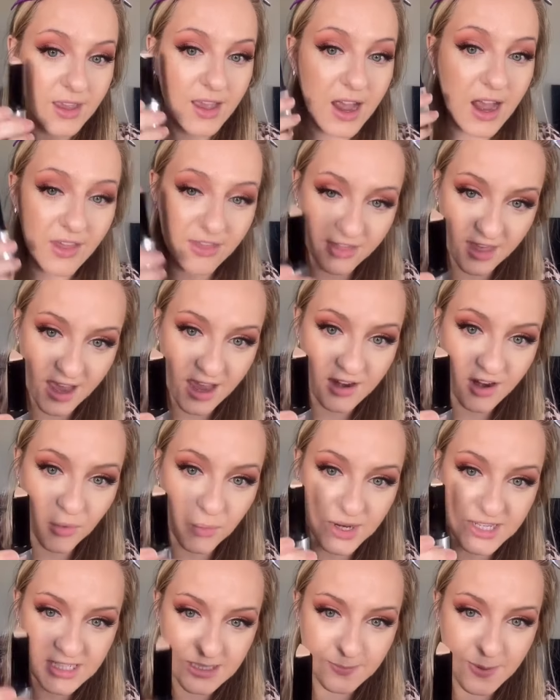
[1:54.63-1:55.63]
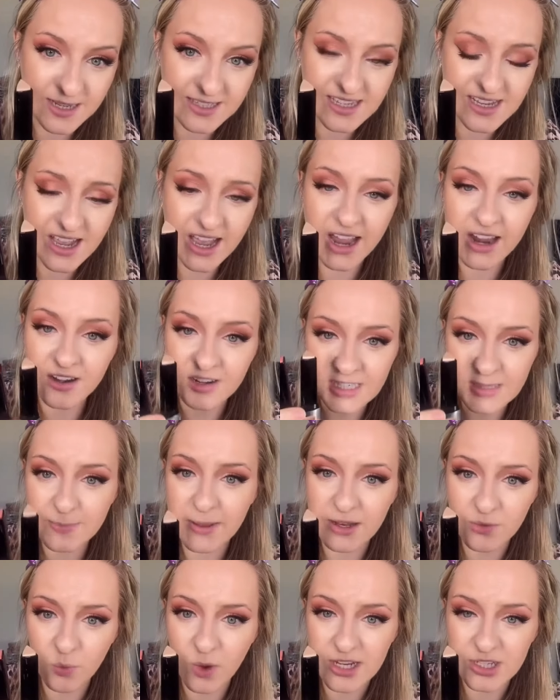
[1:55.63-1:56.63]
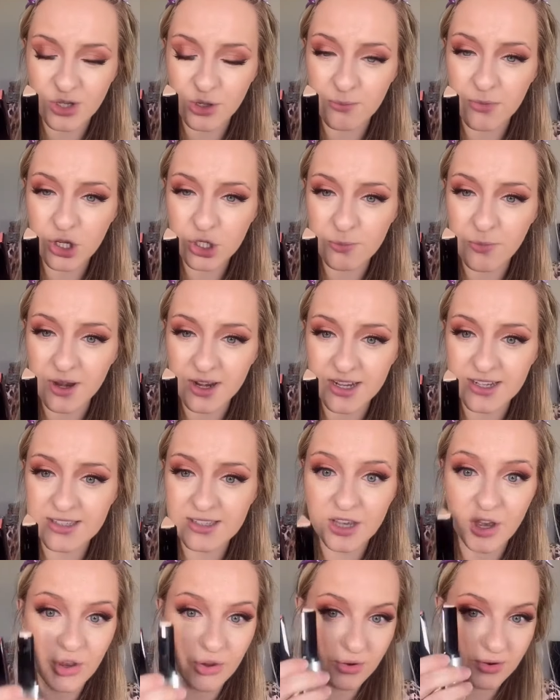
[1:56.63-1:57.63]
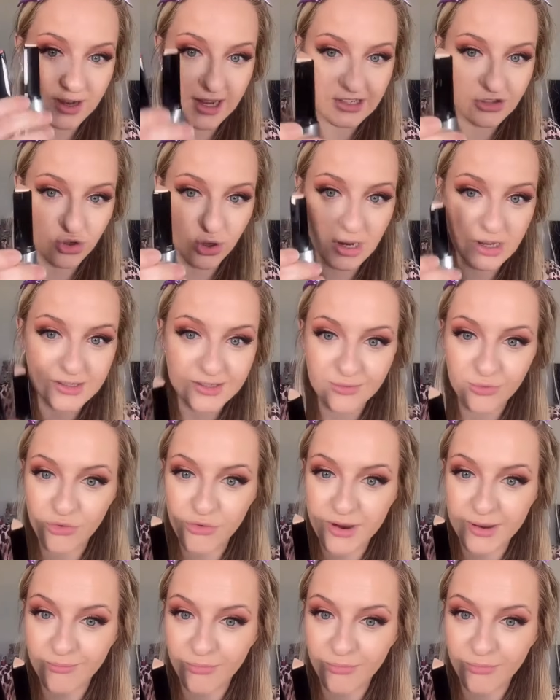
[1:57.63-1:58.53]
And then I went to Space NK and I spent way too much money. So let's try out some cream